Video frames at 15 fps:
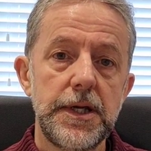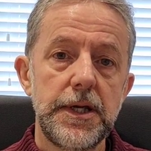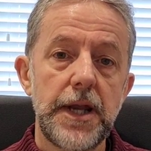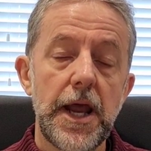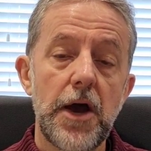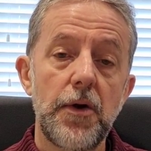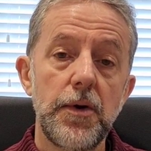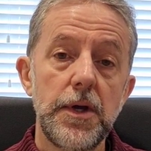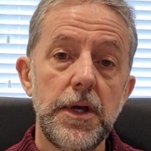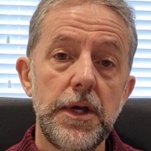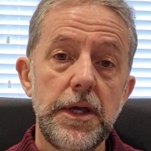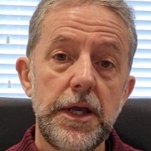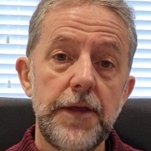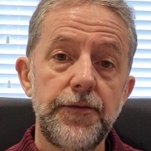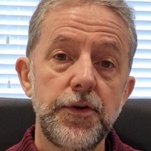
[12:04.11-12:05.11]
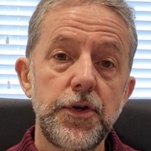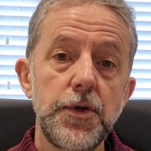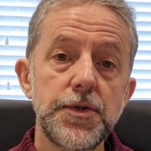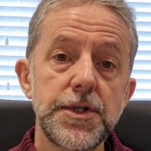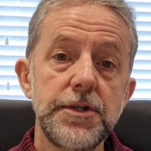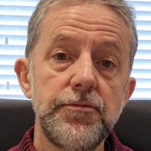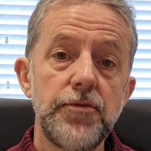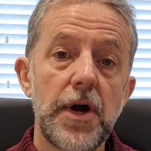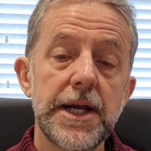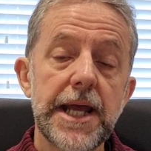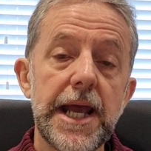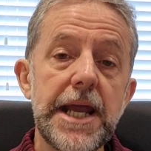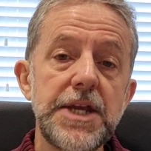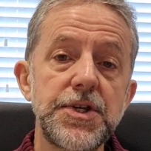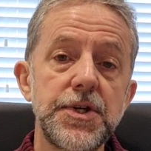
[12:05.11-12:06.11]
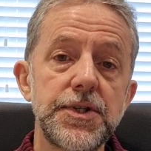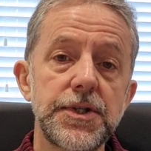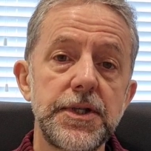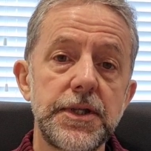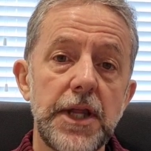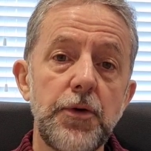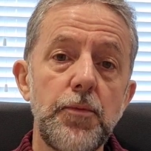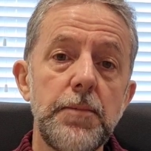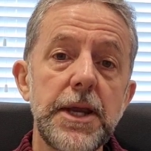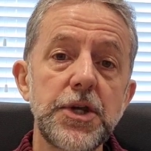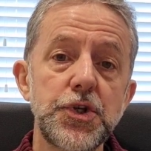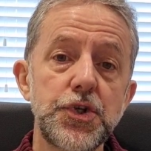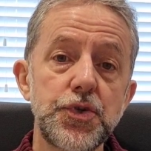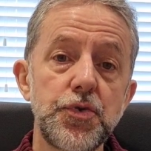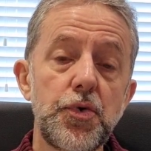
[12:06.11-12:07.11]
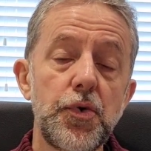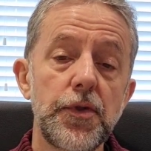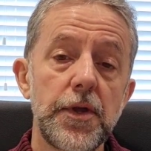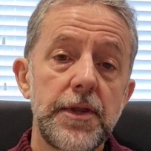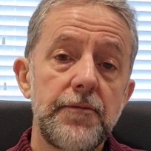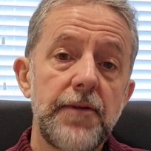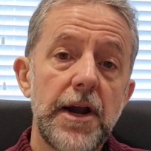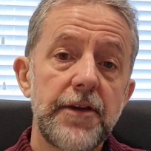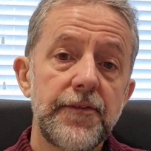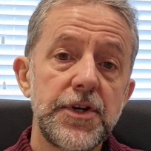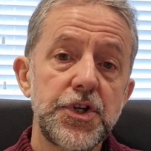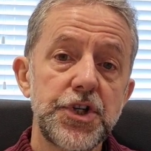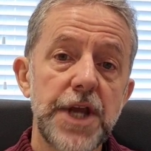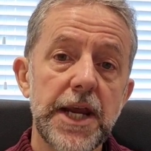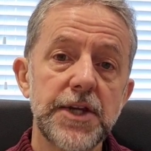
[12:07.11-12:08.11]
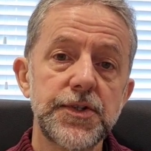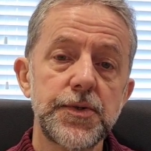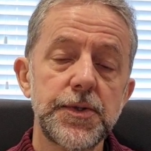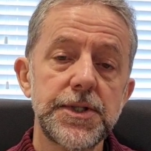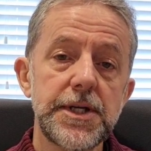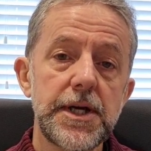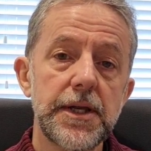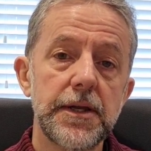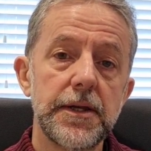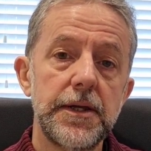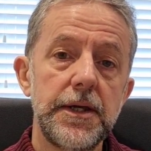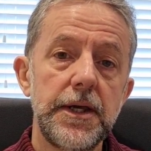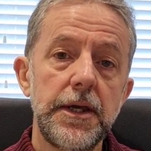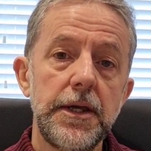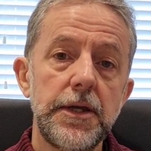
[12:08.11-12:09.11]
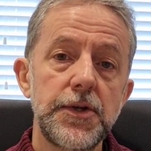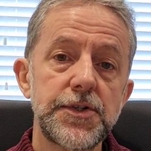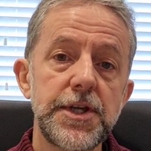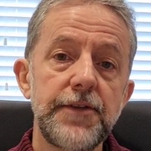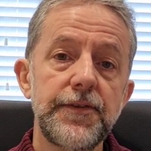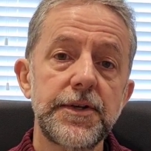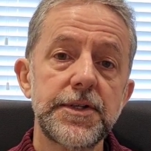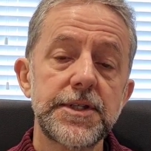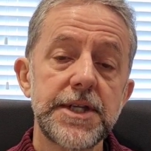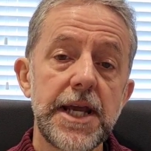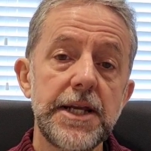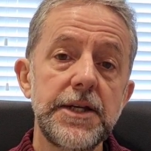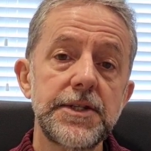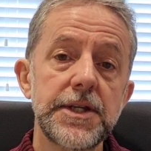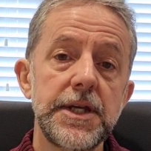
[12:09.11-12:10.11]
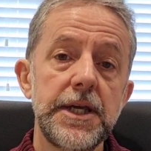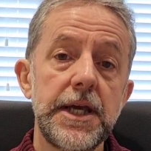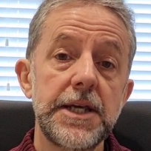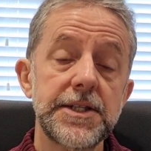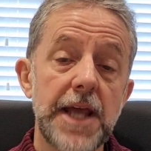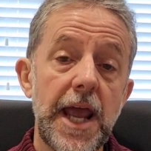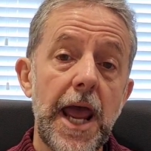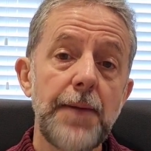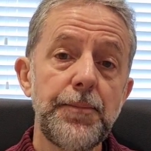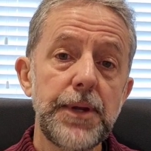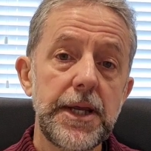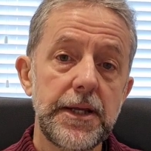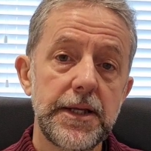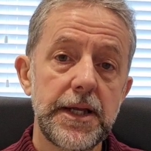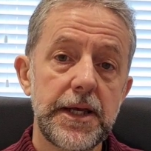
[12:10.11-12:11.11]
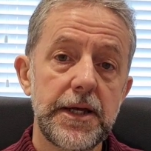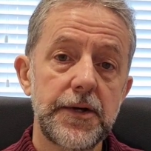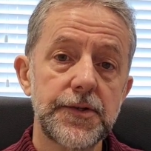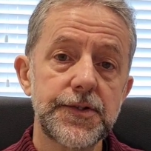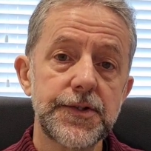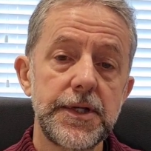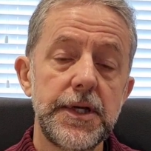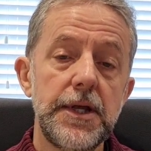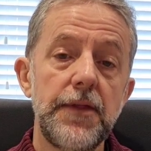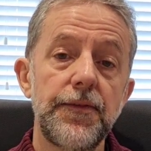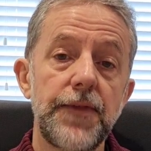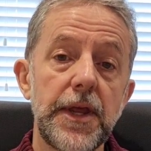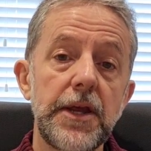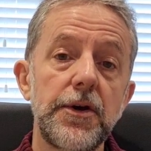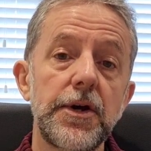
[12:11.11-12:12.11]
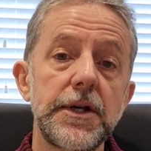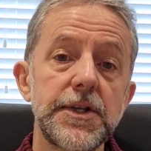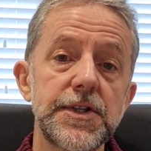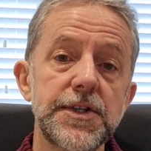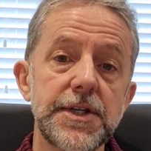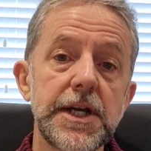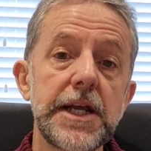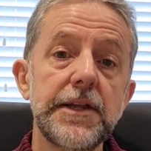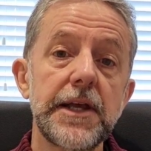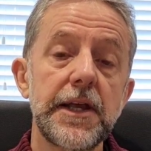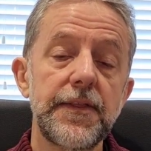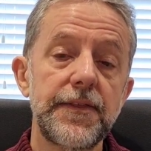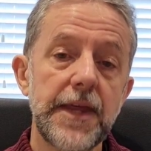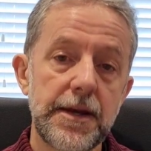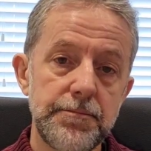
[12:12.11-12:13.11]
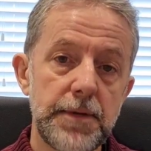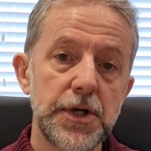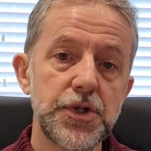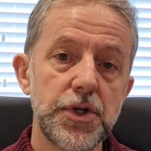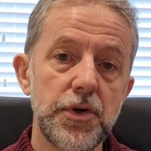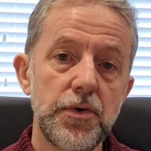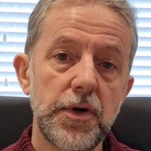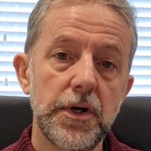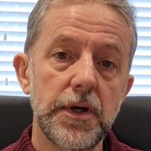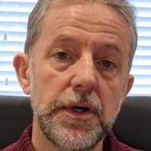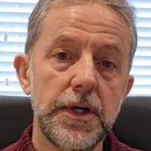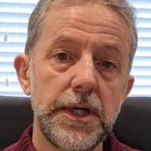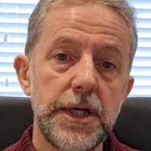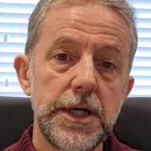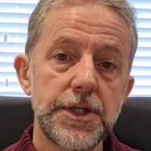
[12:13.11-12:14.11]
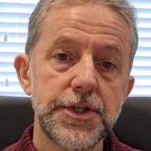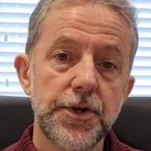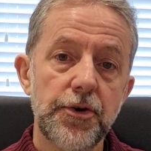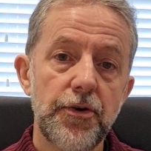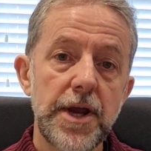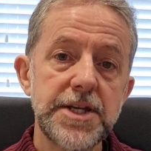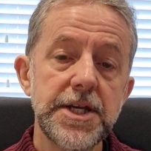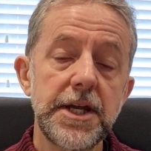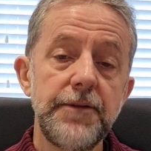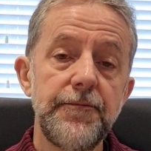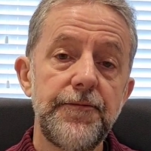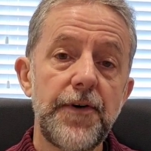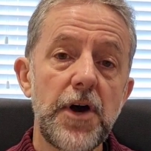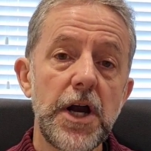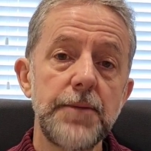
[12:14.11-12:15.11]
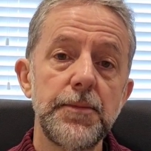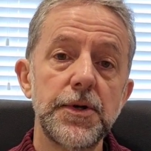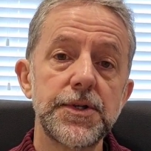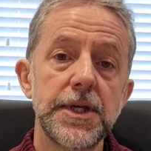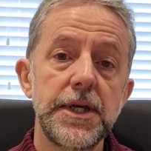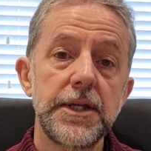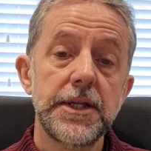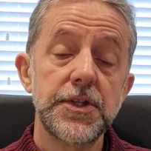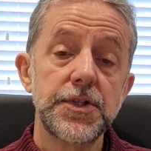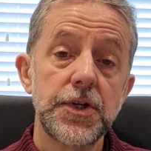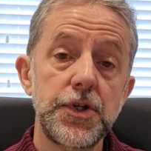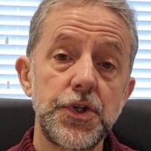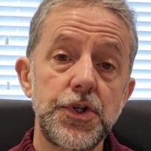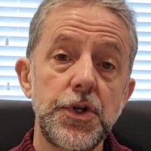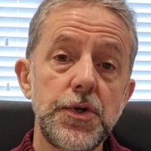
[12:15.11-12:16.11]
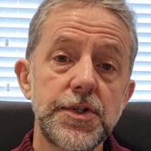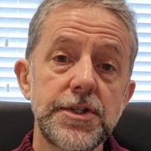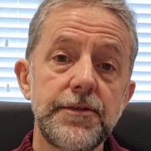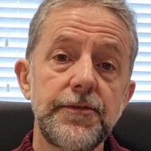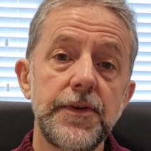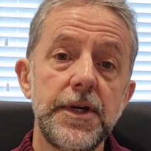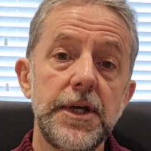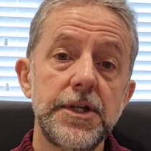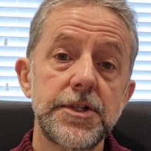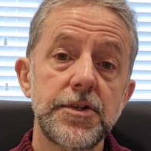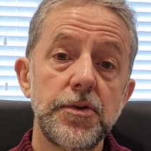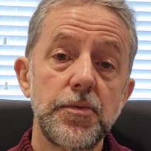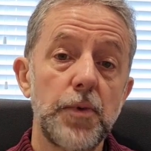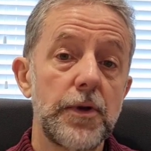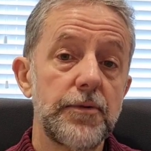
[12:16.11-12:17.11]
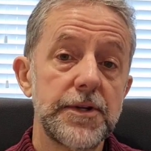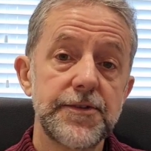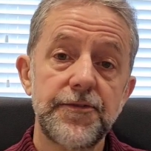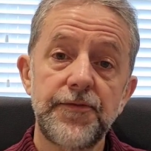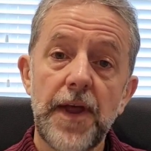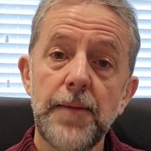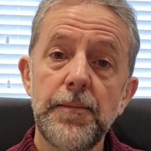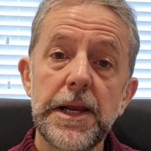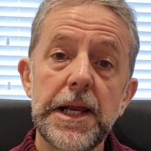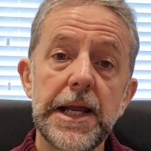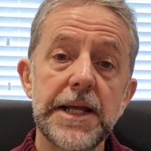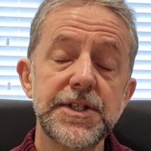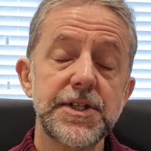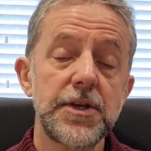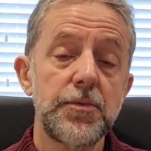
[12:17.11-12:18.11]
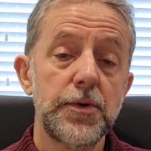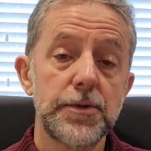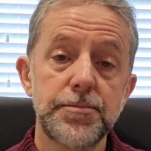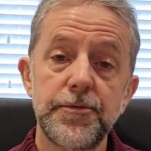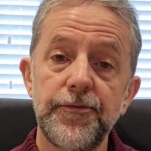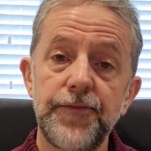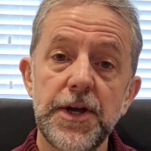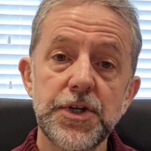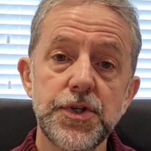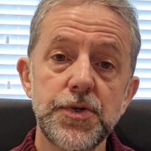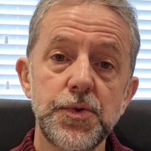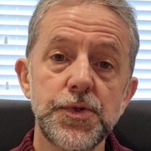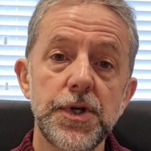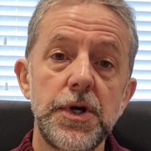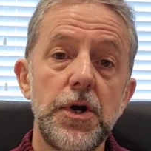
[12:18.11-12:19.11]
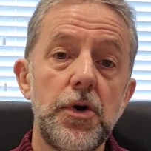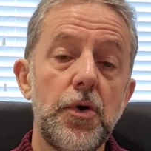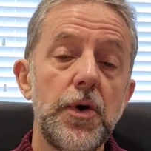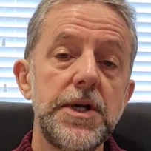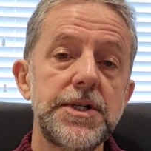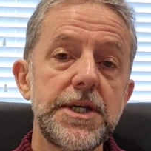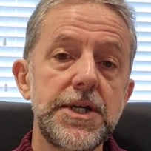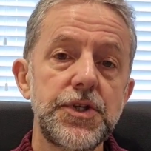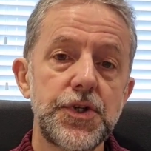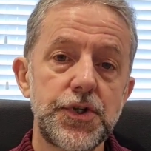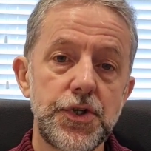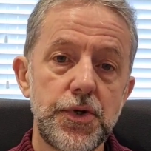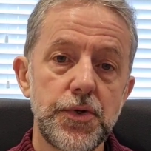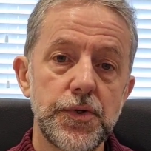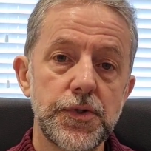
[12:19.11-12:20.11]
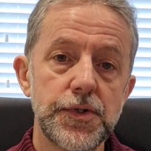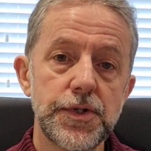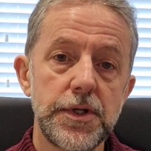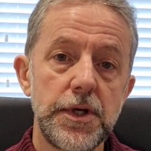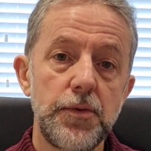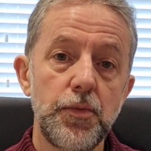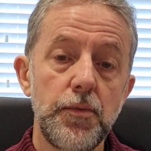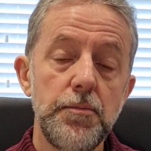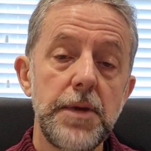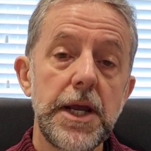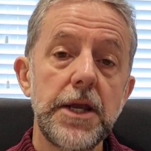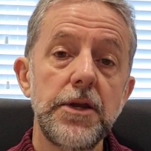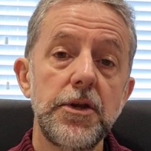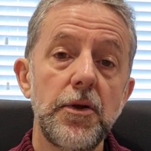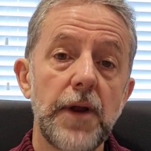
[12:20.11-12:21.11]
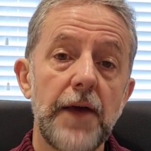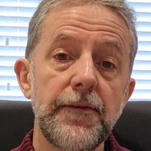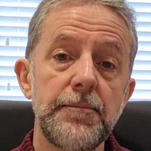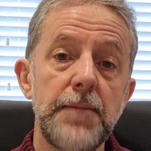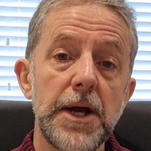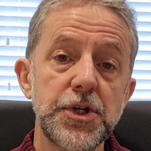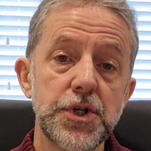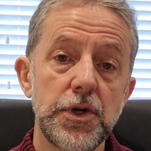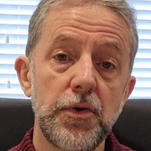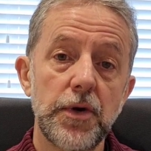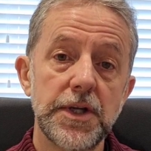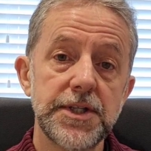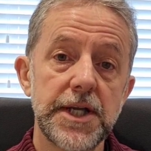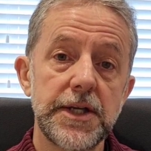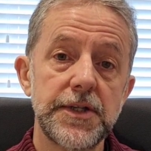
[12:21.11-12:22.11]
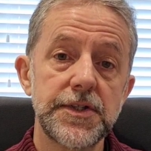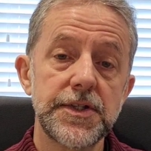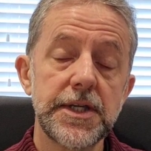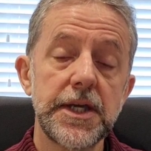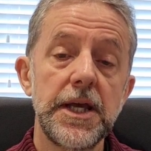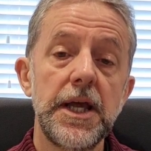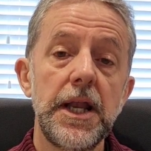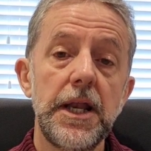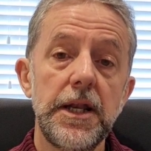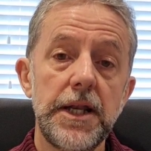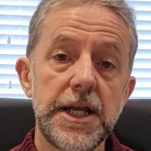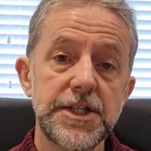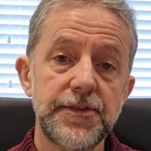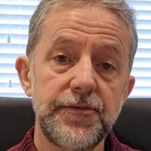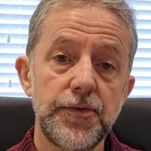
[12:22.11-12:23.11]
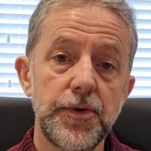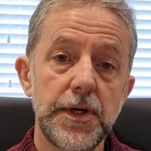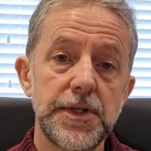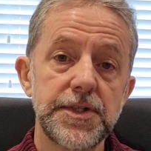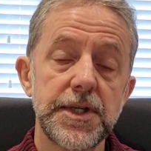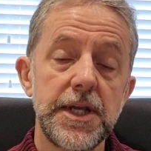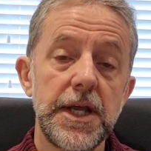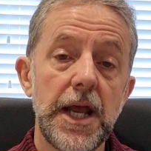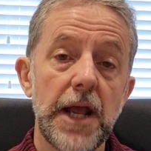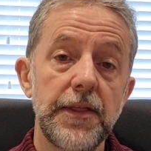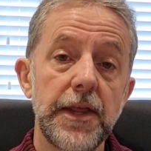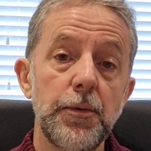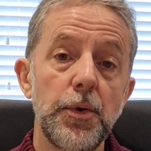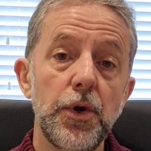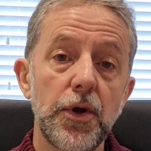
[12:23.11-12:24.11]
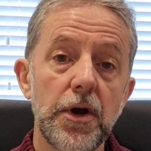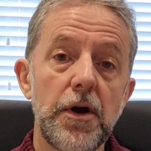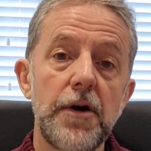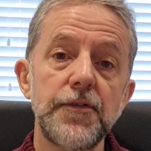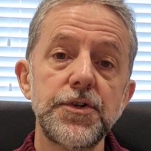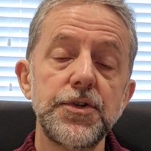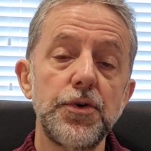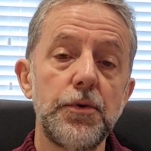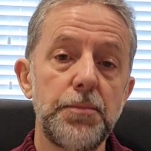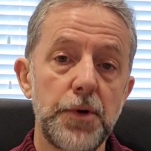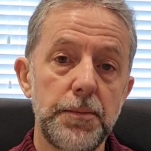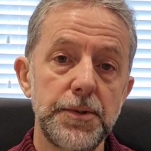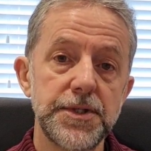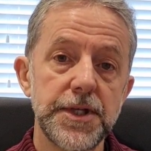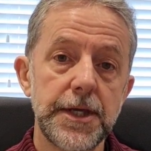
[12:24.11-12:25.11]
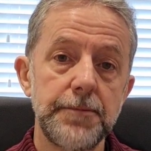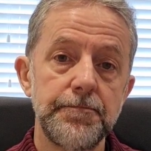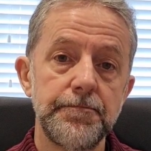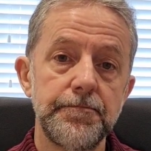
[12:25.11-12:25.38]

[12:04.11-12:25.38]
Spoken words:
Now, if you're using the right agent, they will make sure that the relevant checks are done. You see, if a tenant is happy in the house, they are going to stay there that much longer. So creating an environment that's conducive to whether it's family lets, that's professionals, or indeed students will mean you'll have a much longer tenancy, less voids, and they will look after your property.